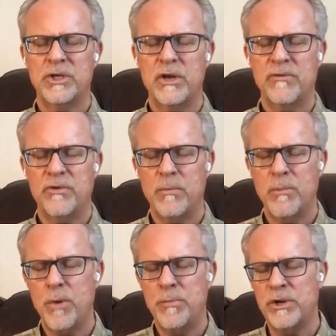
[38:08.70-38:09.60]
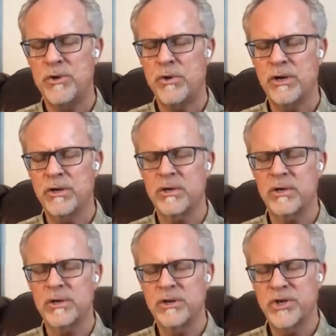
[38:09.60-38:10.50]
See if for a moment you
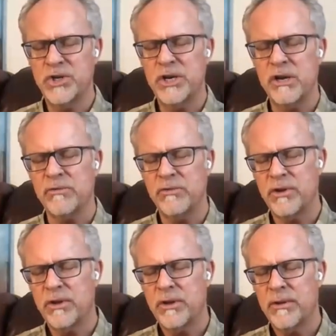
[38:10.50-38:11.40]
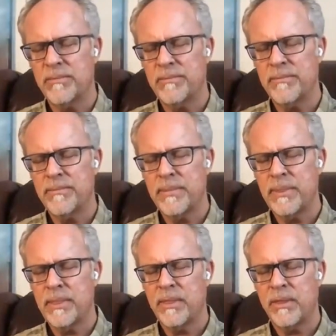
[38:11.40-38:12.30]
can shift
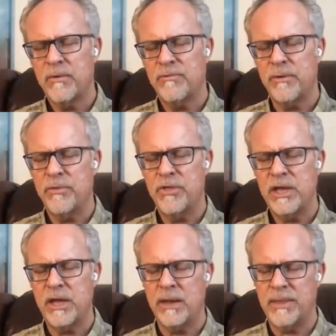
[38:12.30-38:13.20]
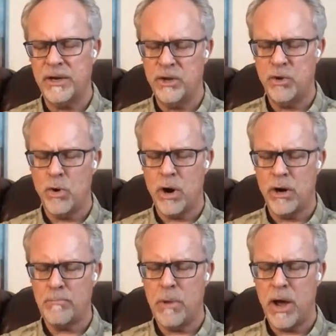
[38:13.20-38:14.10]
from thinking that you
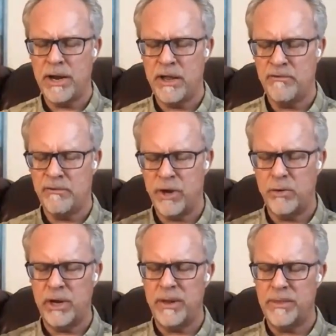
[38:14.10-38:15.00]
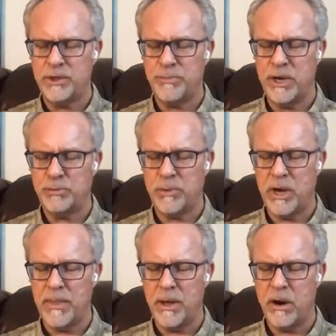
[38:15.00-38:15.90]
are a body floating in the space
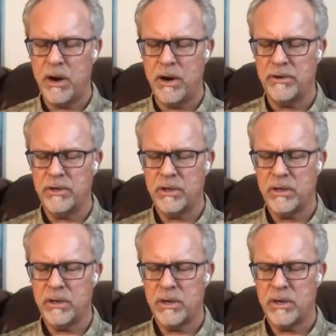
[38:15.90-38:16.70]
behind the heart.